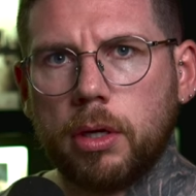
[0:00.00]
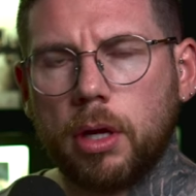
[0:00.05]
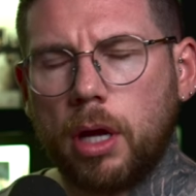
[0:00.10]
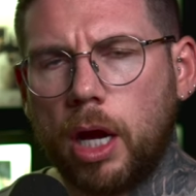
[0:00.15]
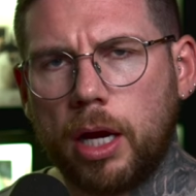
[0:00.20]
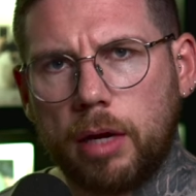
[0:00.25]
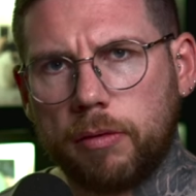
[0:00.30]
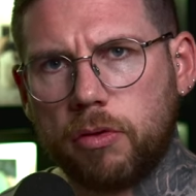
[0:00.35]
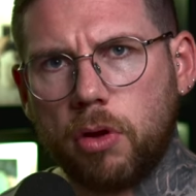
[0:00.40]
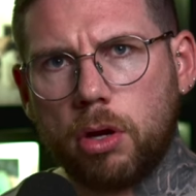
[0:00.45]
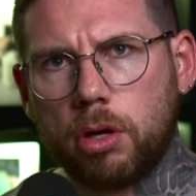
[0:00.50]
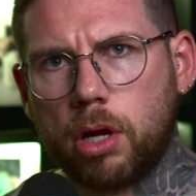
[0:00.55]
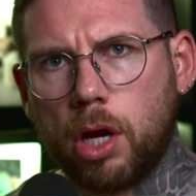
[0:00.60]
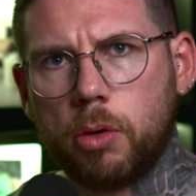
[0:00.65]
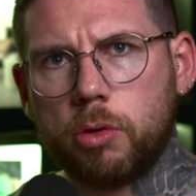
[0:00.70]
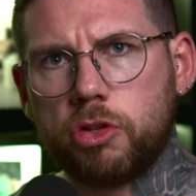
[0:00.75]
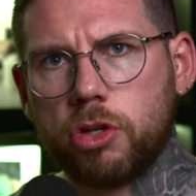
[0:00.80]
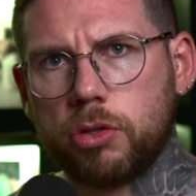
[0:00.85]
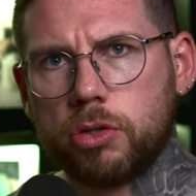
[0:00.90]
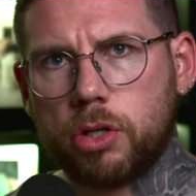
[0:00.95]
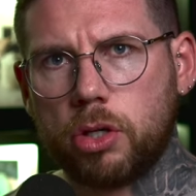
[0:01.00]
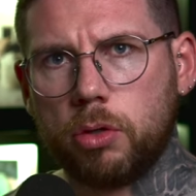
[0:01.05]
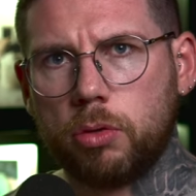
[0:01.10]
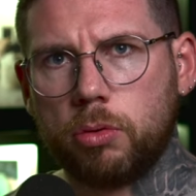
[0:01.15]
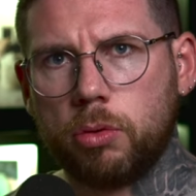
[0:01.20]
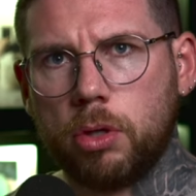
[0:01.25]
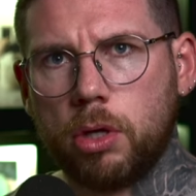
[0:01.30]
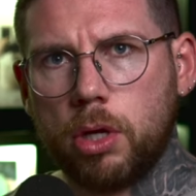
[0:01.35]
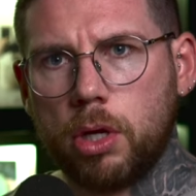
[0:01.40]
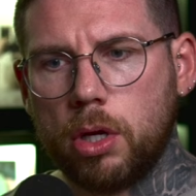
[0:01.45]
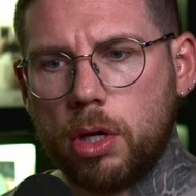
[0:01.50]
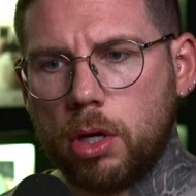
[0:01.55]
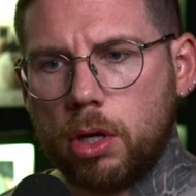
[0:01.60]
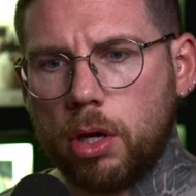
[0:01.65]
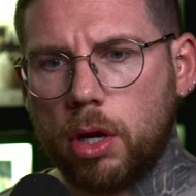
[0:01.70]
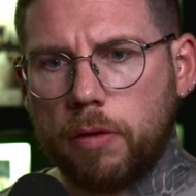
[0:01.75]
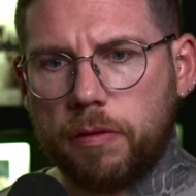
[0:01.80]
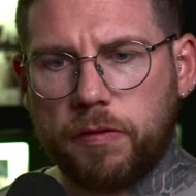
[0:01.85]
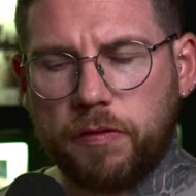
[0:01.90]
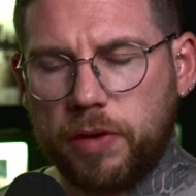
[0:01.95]
And I've got coaches who
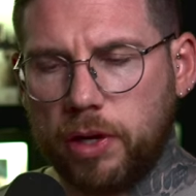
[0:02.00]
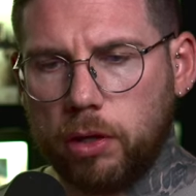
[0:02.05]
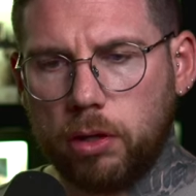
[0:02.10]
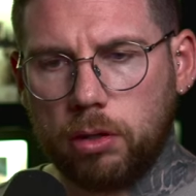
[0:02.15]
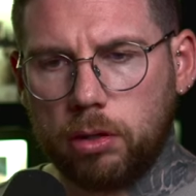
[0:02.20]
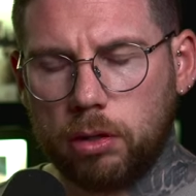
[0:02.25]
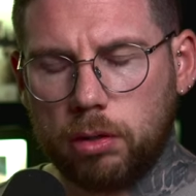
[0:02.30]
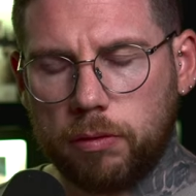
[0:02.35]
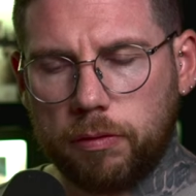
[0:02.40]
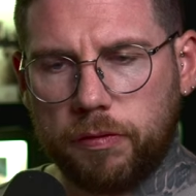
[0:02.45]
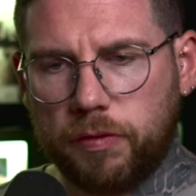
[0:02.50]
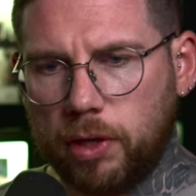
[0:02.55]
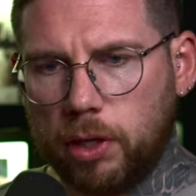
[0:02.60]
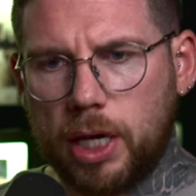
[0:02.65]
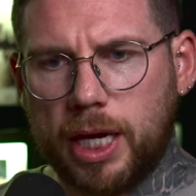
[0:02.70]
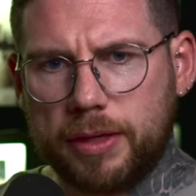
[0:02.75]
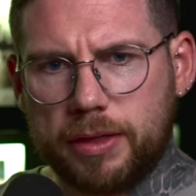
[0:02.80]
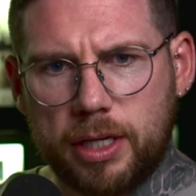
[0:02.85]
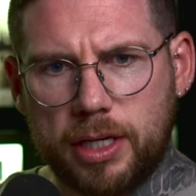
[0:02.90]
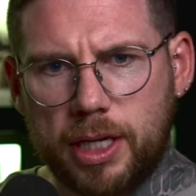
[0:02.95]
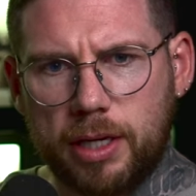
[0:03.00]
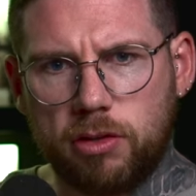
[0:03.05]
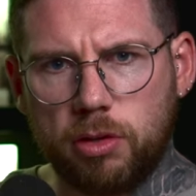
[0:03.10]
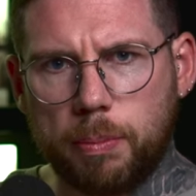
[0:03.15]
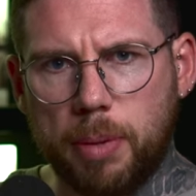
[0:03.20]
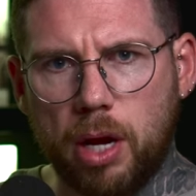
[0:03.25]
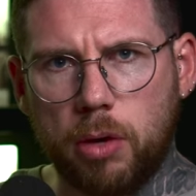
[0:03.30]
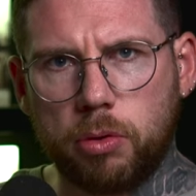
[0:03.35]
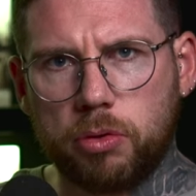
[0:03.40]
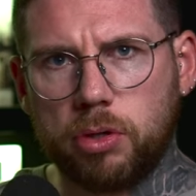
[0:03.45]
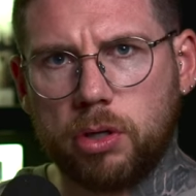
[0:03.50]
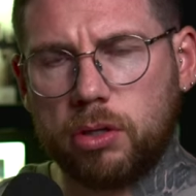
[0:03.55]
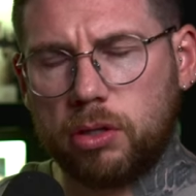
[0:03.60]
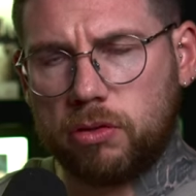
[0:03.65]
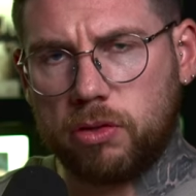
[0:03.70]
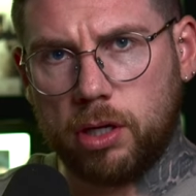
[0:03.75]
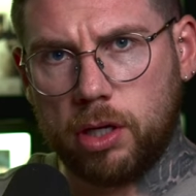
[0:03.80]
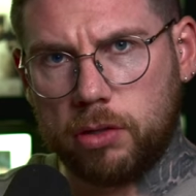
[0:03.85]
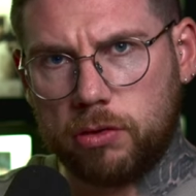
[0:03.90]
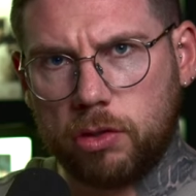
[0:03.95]
feel like they need to post
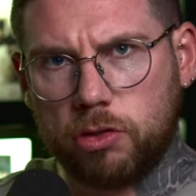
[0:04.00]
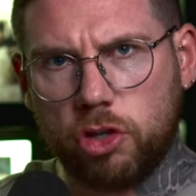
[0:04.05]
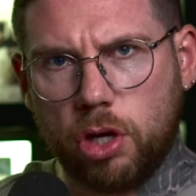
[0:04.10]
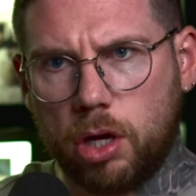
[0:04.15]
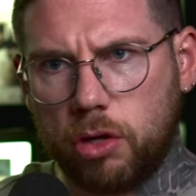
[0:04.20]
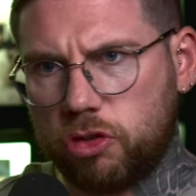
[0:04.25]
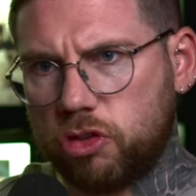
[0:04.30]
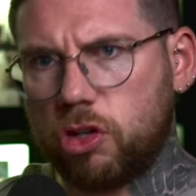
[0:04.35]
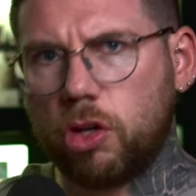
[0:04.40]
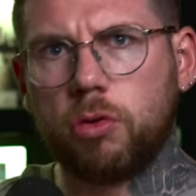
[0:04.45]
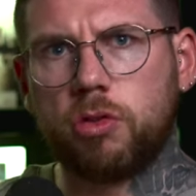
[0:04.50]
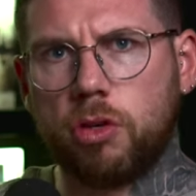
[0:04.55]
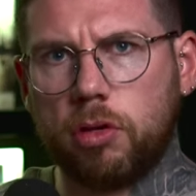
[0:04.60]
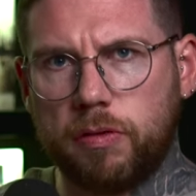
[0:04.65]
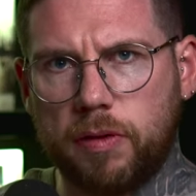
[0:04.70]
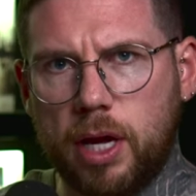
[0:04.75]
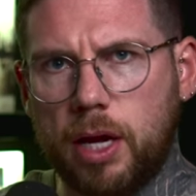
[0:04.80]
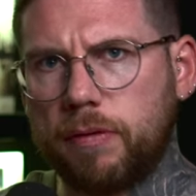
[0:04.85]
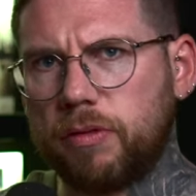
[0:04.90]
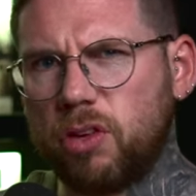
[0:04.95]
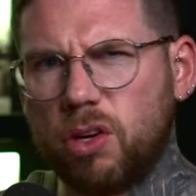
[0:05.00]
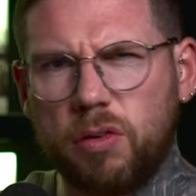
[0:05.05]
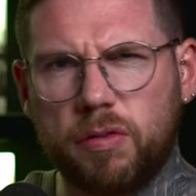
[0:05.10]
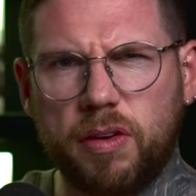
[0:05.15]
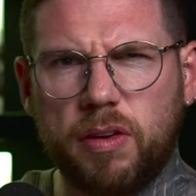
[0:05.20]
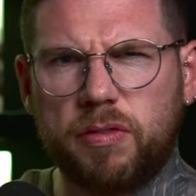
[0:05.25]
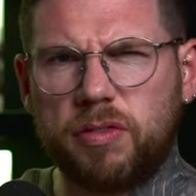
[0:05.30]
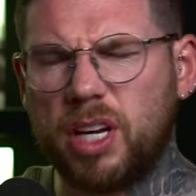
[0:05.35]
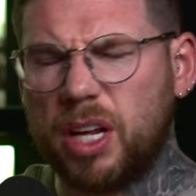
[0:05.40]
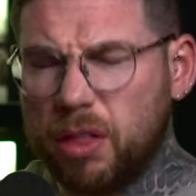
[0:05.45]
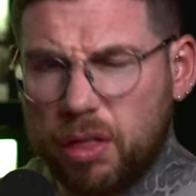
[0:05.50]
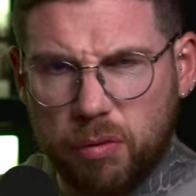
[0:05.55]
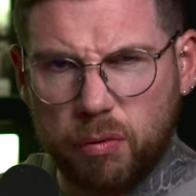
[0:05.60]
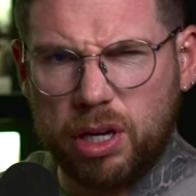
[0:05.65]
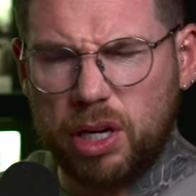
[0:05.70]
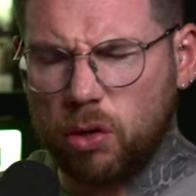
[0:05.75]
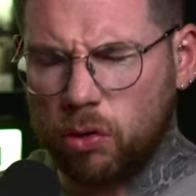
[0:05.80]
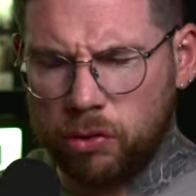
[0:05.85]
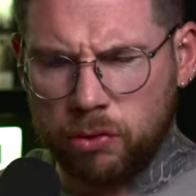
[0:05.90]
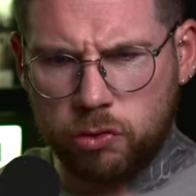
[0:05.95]
to charge 225, 250,
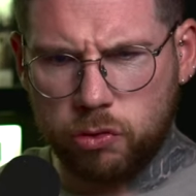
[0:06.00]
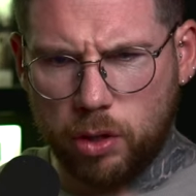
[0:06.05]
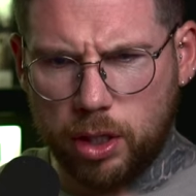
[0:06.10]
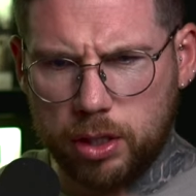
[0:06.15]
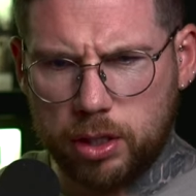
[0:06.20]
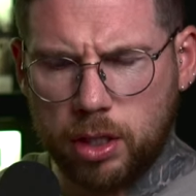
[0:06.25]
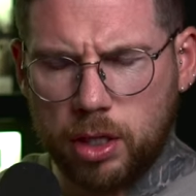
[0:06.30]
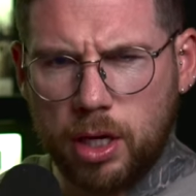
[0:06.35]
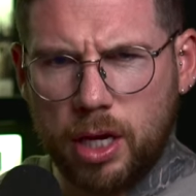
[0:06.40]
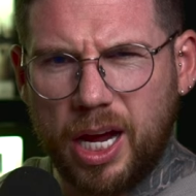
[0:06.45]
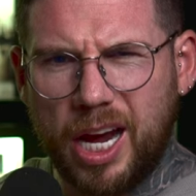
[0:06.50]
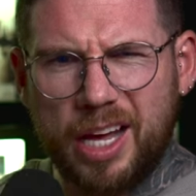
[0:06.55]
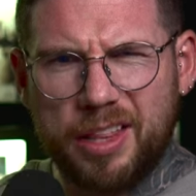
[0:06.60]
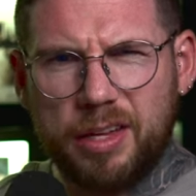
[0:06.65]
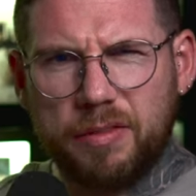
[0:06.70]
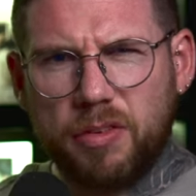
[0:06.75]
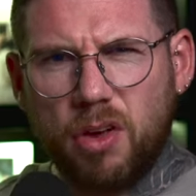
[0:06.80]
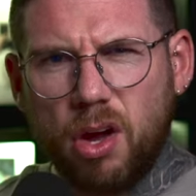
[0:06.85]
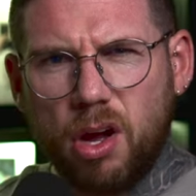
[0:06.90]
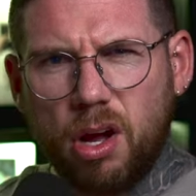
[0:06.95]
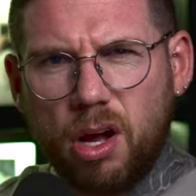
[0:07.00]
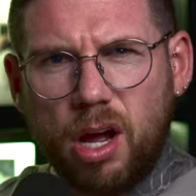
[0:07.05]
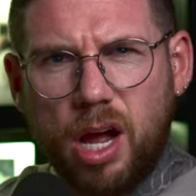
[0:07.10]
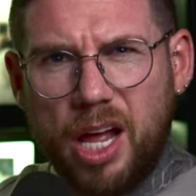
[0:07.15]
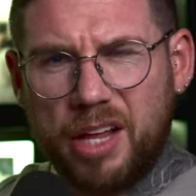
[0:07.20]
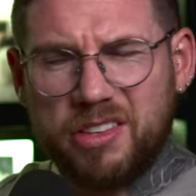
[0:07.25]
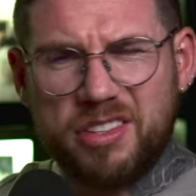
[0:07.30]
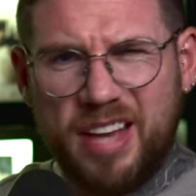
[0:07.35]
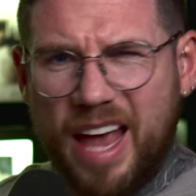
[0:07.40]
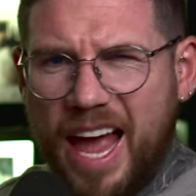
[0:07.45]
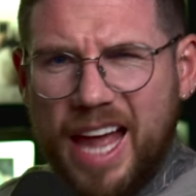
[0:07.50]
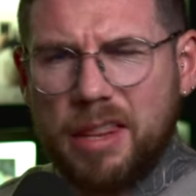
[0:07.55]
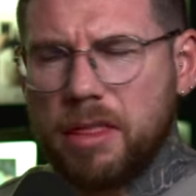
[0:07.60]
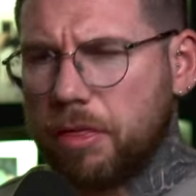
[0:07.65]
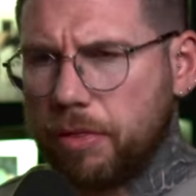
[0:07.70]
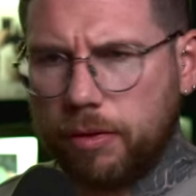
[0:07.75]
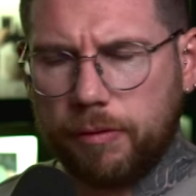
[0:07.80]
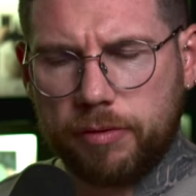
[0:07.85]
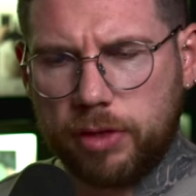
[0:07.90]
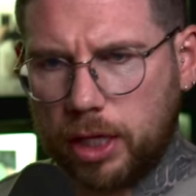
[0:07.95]
300, and they've got a
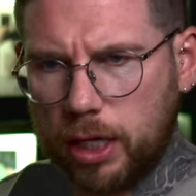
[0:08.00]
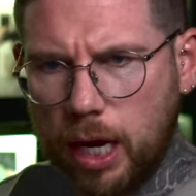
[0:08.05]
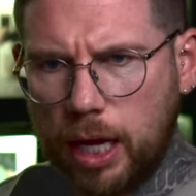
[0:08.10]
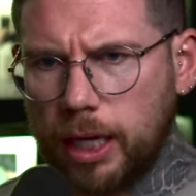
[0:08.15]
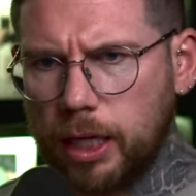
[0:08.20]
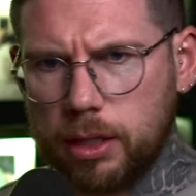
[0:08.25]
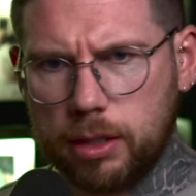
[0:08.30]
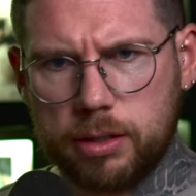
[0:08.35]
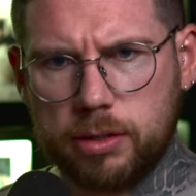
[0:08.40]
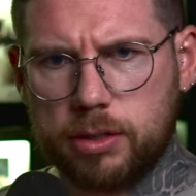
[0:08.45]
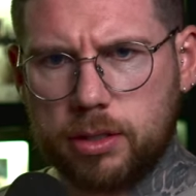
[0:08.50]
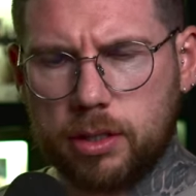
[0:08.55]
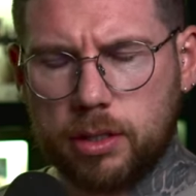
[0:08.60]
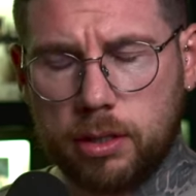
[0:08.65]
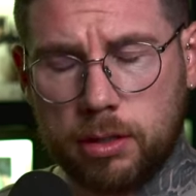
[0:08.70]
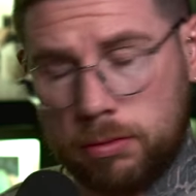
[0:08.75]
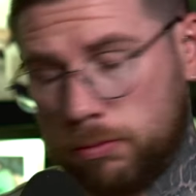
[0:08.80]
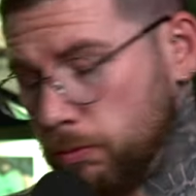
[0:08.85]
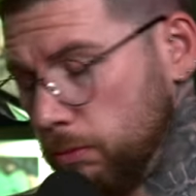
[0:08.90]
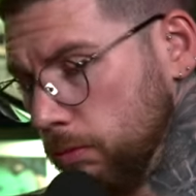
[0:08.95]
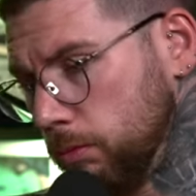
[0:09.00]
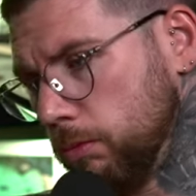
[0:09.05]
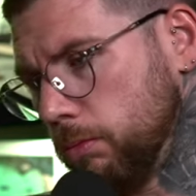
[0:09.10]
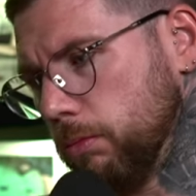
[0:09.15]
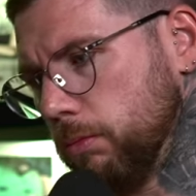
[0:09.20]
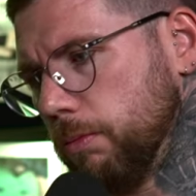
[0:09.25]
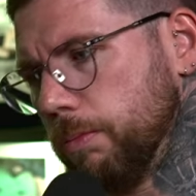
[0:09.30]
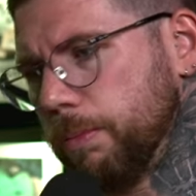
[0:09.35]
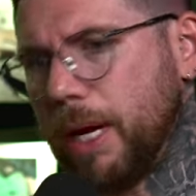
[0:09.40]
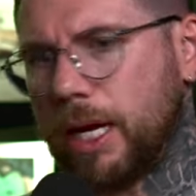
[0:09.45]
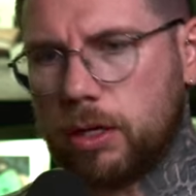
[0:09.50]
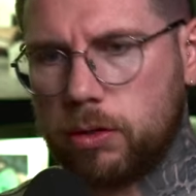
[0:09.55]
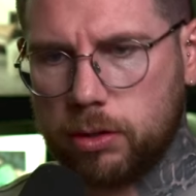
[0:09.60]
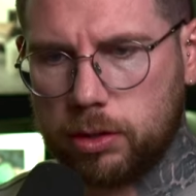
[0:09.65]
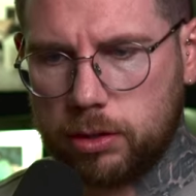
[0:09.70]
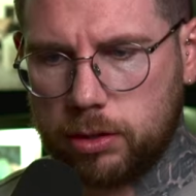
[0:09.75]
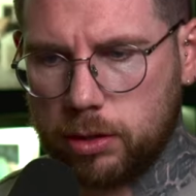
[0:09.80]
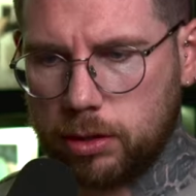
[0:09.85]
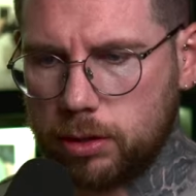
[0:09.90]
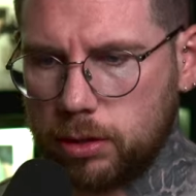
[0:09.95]
tenth of the clients
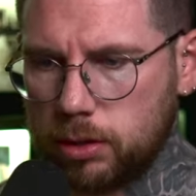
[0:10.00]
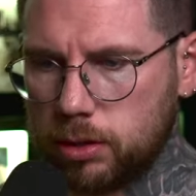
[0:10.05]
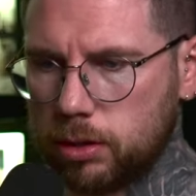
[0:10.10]
backwards.